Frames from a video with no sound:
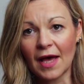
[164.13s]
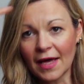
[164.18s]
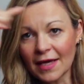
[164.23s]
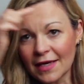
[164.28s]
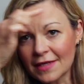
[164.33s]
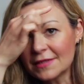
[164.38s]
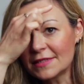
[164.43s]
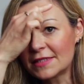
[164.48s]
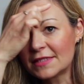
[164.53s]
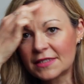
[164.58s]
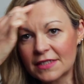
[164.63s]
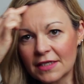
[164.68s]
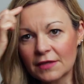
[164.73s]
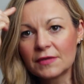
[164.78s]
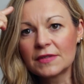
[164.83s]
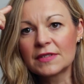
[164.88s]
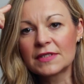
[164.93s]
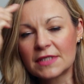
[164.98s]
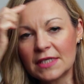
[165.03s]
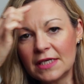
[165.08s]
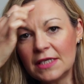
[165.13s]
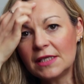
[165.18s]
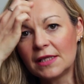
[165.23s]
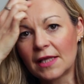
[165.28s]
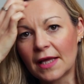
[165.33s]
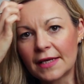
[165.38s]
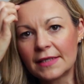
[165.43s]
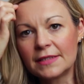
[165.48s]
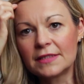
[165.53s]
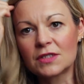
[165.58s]
I can still see
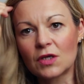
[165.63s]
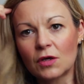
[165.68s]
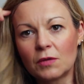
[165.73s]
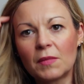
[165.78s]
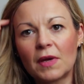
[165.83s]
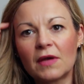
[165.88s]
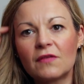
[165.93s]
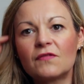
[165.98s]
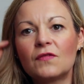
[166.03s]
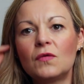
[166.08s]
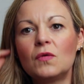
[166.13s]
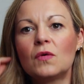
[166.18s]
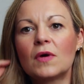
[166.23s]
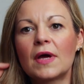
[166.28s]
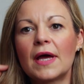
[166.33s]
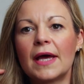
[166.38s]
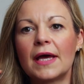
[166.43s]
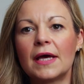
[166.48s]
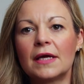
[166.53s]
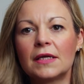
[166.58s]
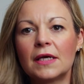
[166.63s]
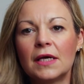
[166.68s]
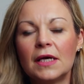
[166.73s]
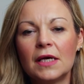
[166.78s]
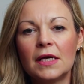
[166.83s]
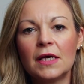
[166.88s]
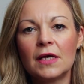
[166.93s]
lines on my forehead.